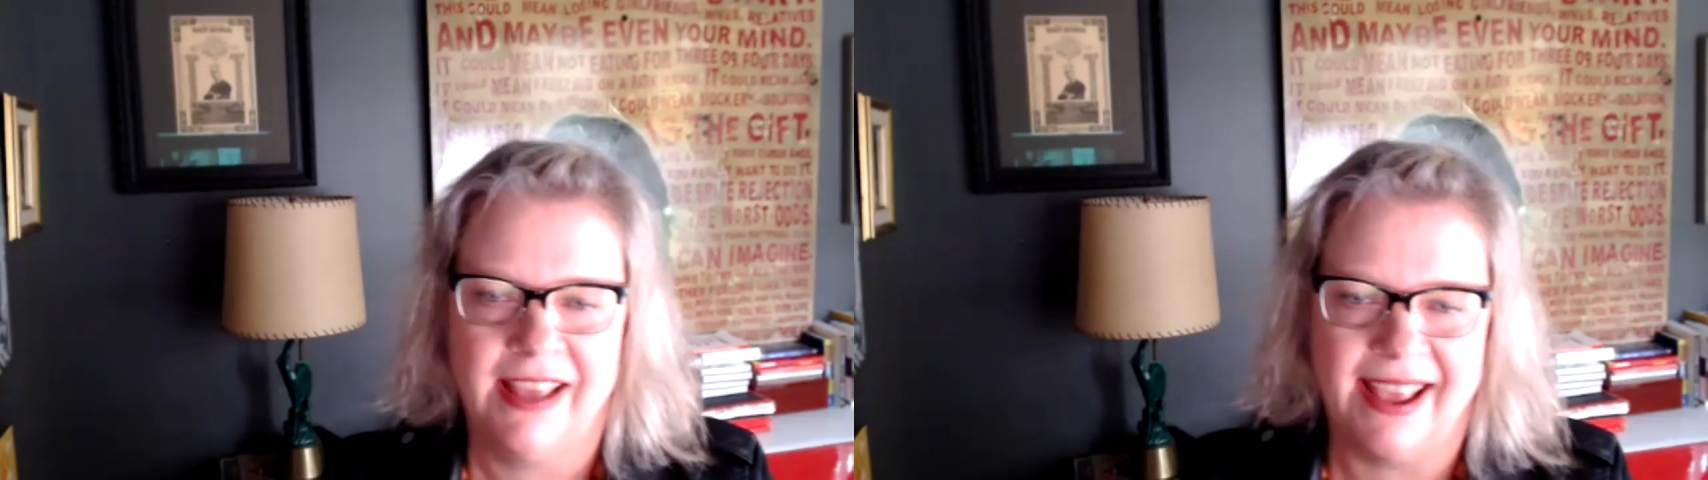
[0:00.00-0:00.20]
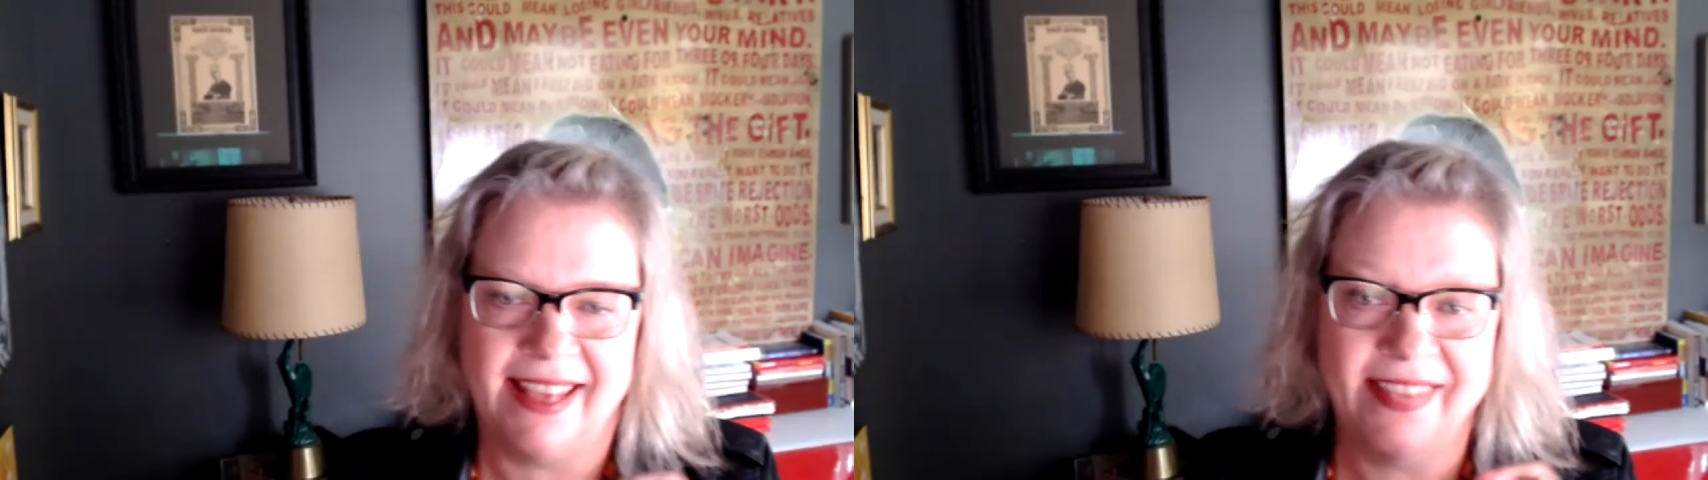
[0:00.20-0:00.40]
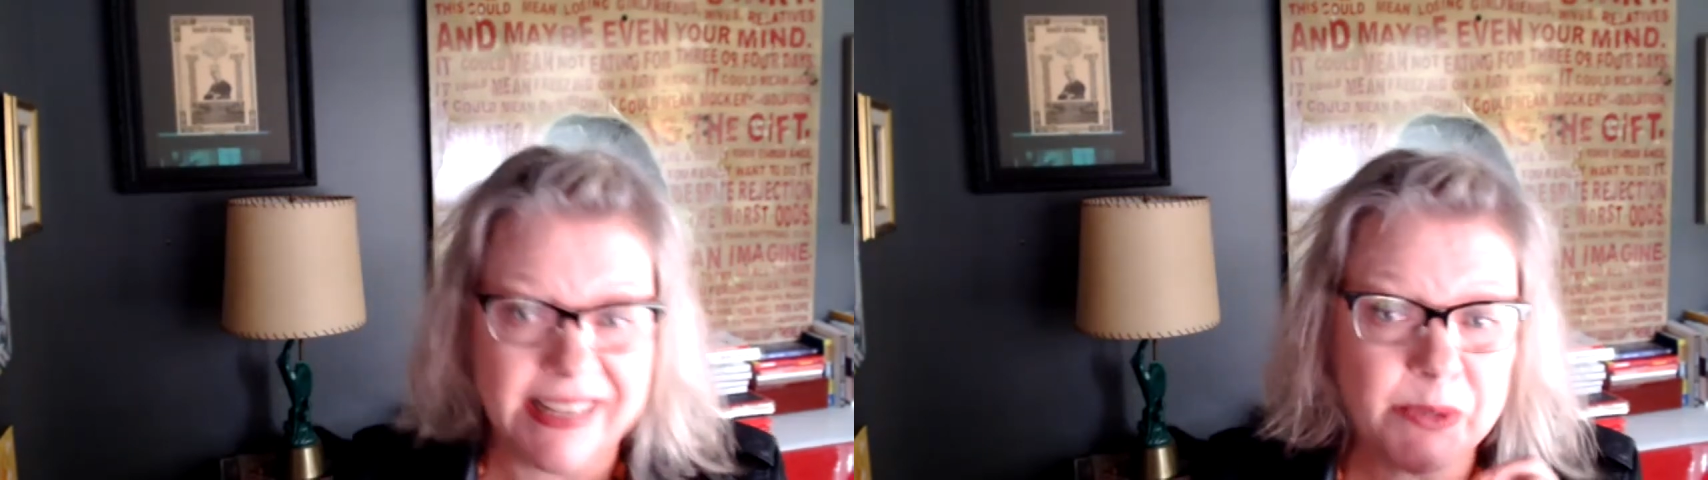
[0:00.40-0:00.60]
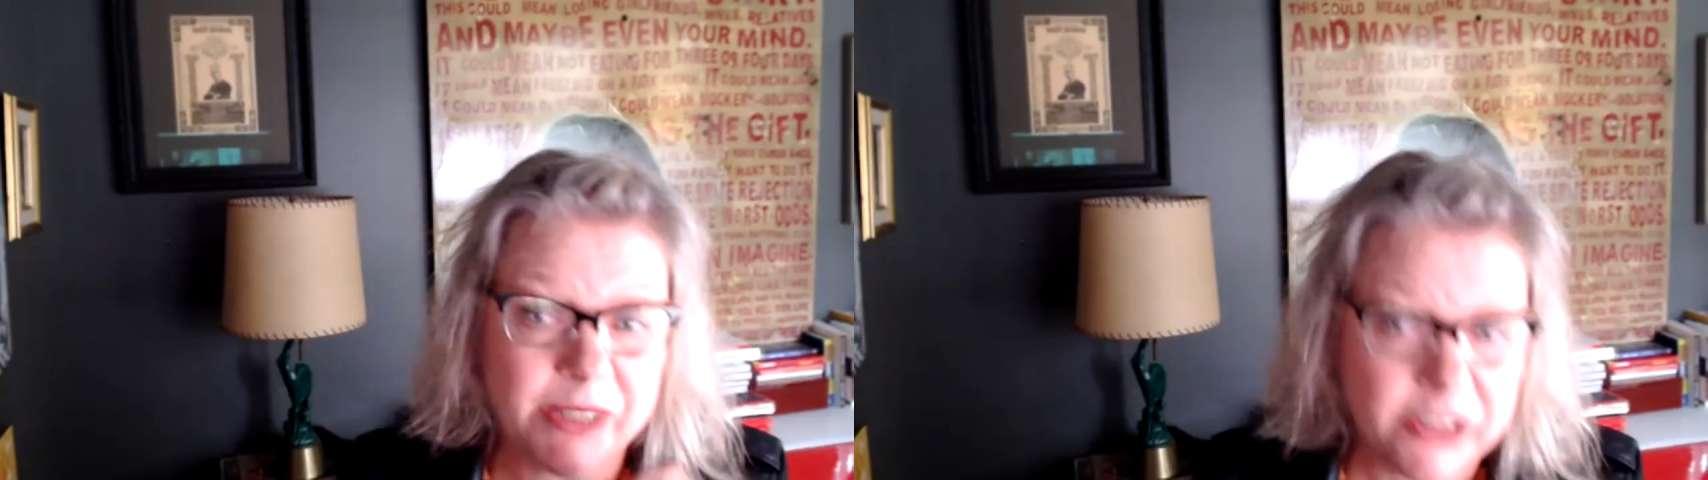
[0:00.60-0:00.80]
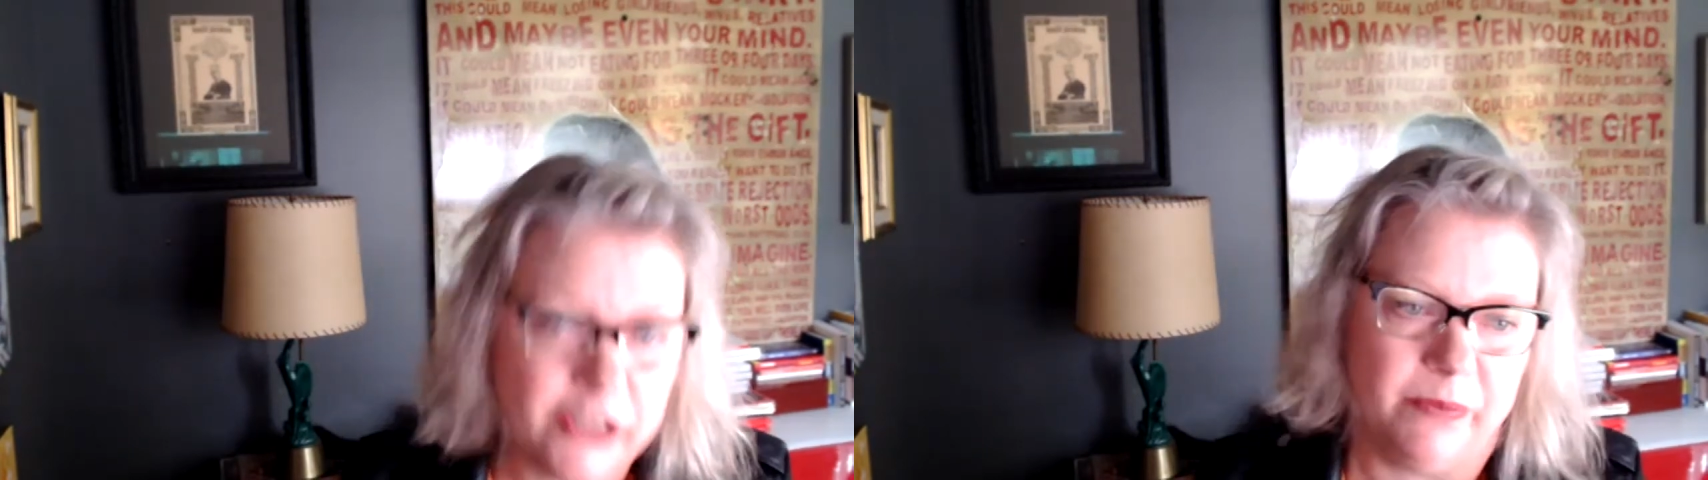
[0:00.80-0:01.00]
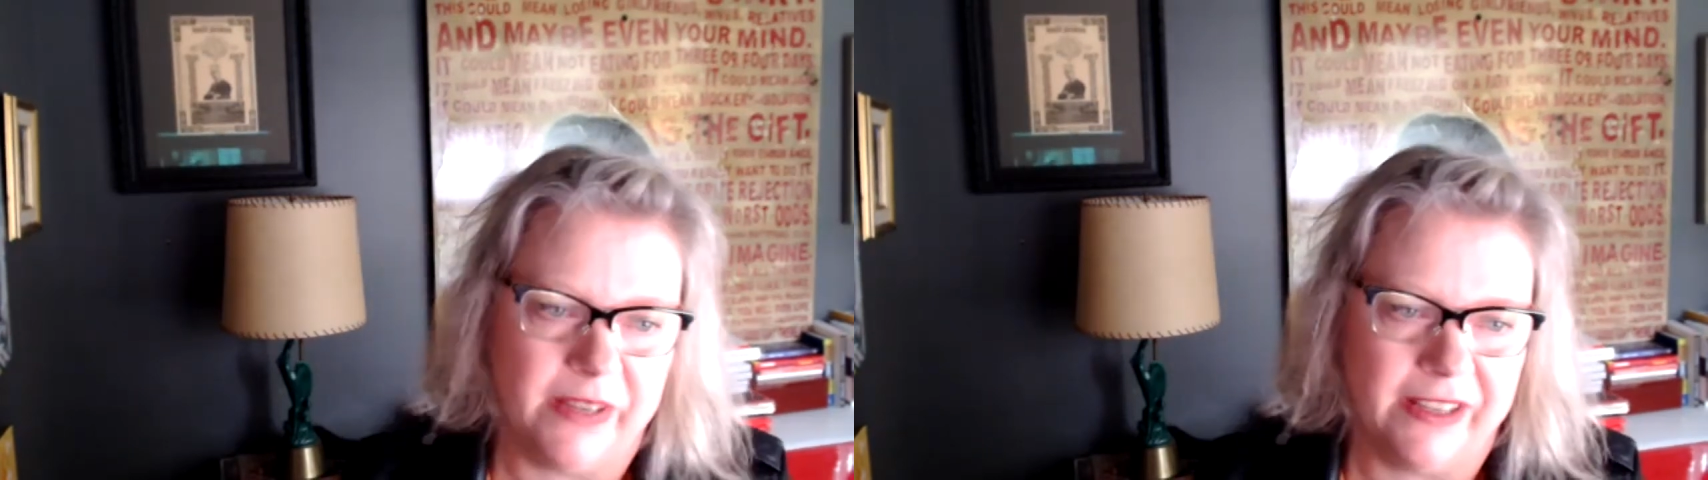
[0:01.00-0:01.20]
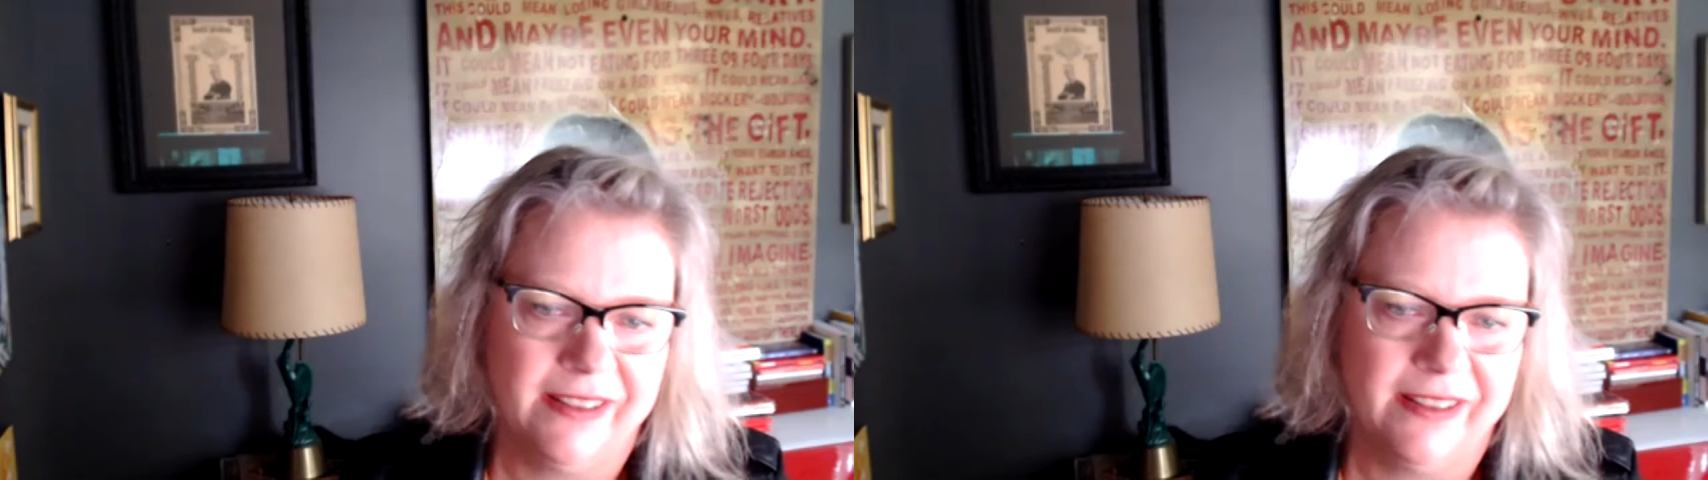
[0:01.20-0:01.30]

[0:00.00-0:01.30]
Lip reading: And that's what it should be.